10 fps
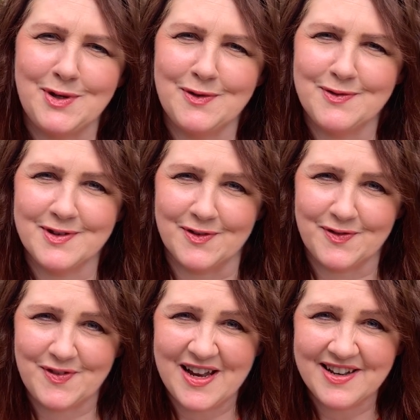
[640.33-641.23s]
you've sort of
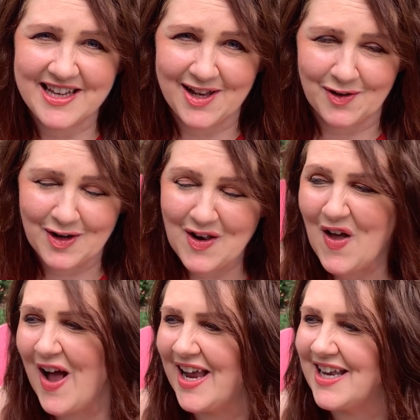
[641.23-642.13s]
found again
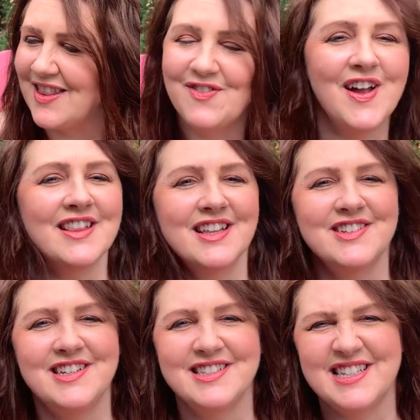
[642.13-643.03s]
online, and the fact that
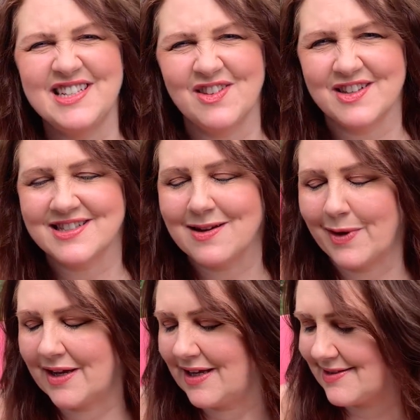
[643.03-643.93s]
she's in on the
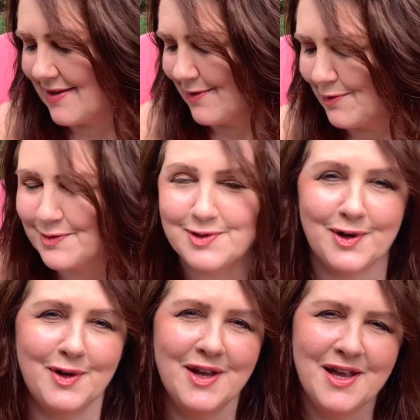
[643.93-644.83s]
sewing is
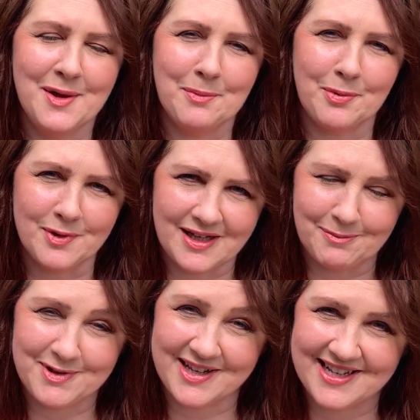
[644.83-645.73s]
also
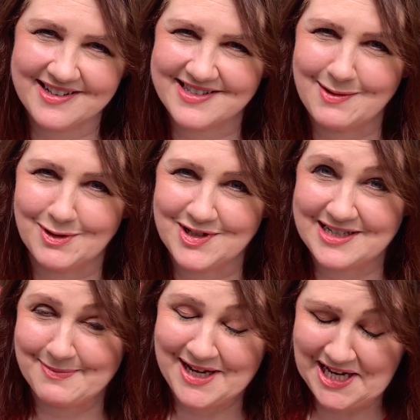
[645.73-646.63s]
brilliant because I get to see what
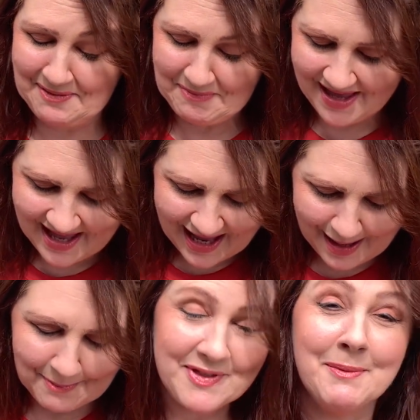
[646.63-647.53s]
she's making.
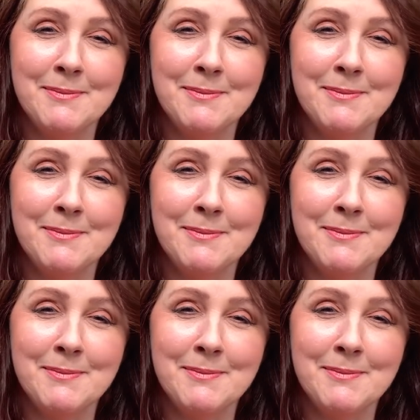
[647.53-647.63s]
But the